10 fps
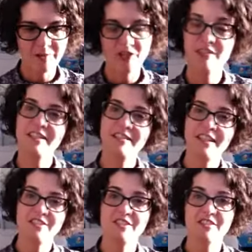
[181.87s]
early
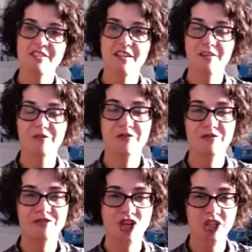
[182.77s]
stages of
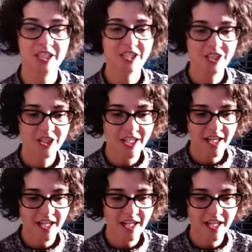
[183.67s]
tarnish